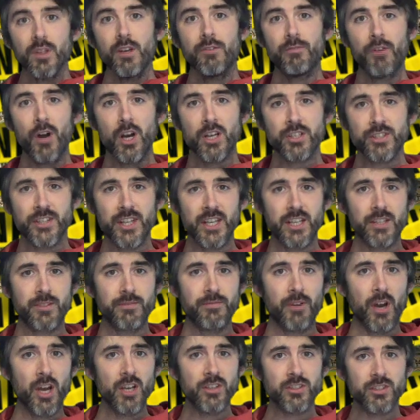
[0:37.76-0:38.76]
First things
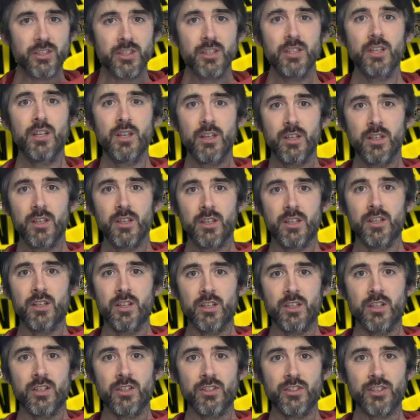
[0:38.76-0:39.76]
first,
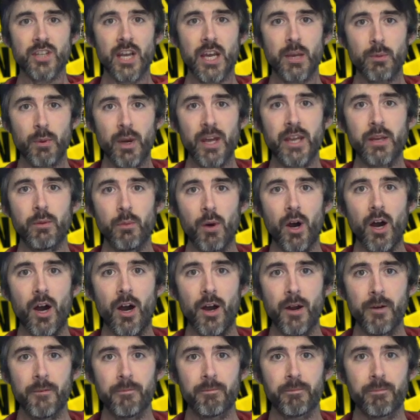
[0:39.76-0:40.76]
stay where you
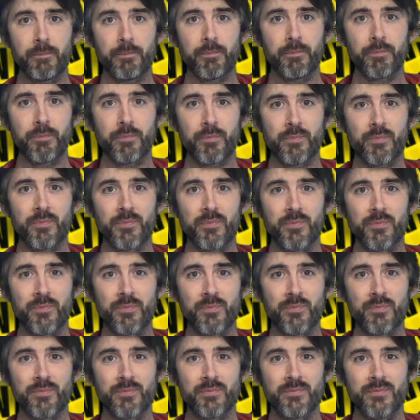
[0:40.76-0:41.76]
are.
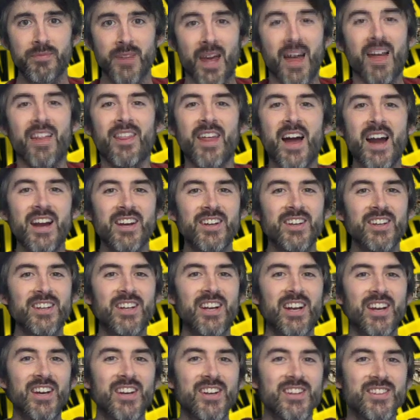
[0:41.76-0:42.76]
That
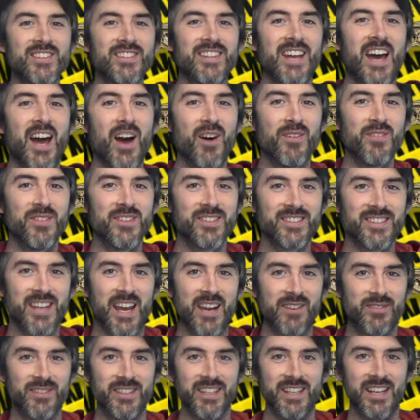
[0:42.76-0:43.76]
concludes the health and
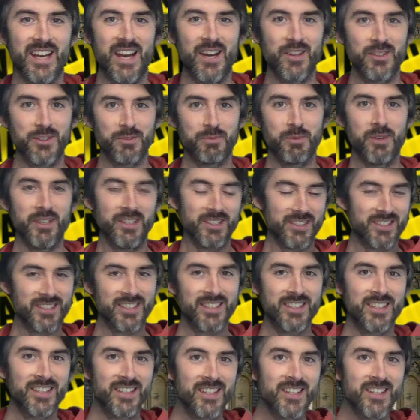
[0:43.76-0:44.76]
safety announcements.